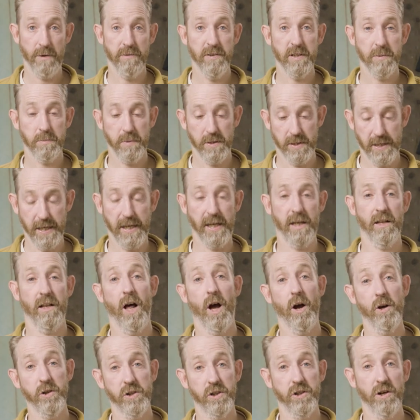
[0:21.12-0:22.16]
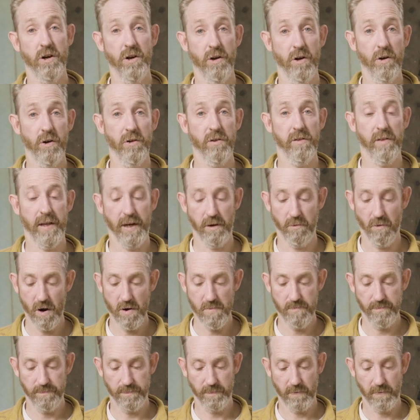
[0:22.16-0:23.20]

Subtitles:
with this particular Ocean and Earth leg rope,